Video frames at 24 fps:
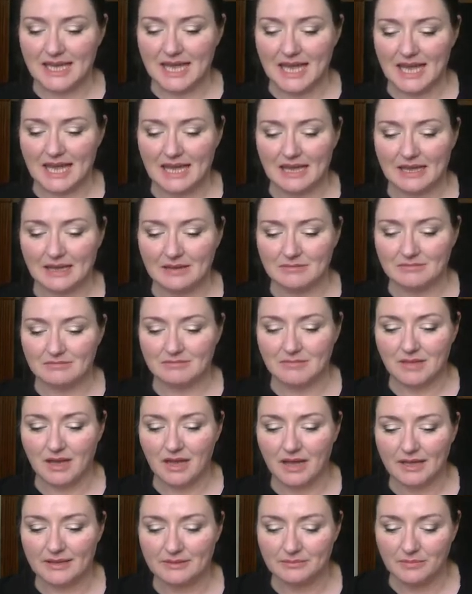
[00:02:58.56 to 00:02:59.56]

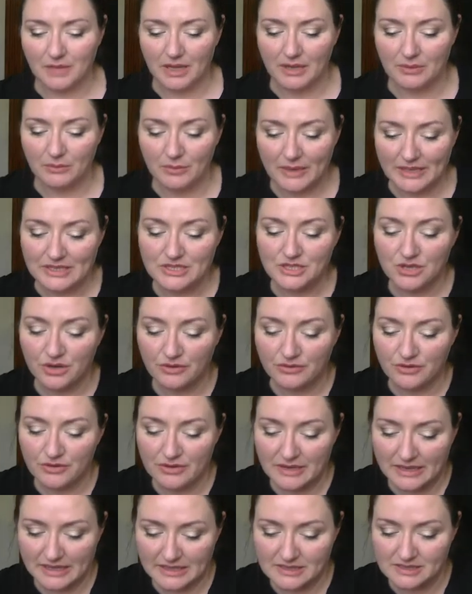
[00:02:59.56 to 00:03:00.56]
I went over
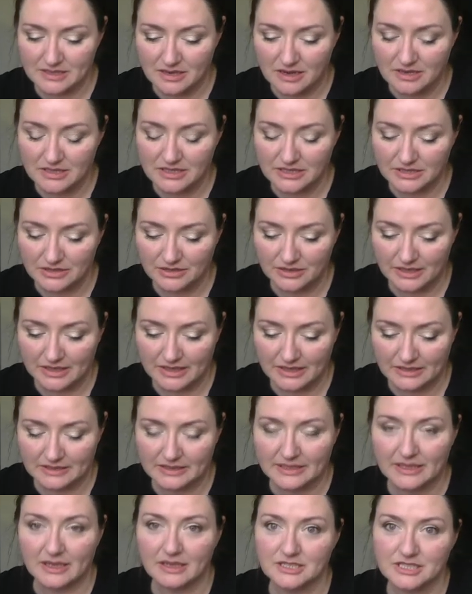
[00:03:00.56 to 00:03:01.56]
and I started looking at
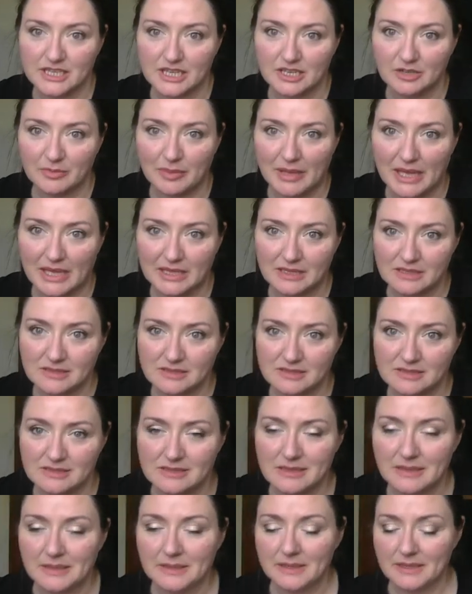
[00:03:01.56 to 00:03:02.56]
the eyeshadow palettes,
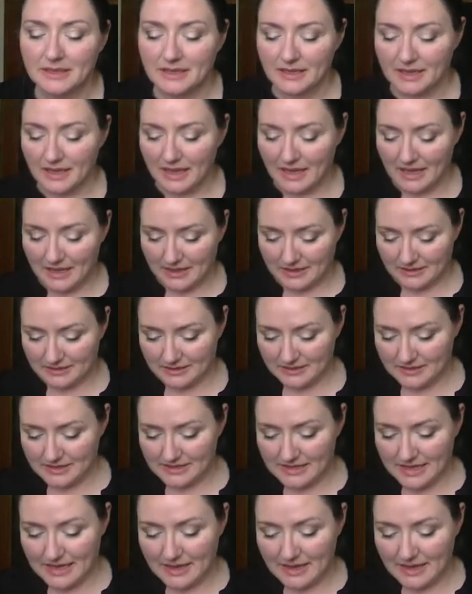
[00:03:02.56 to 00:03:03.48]
and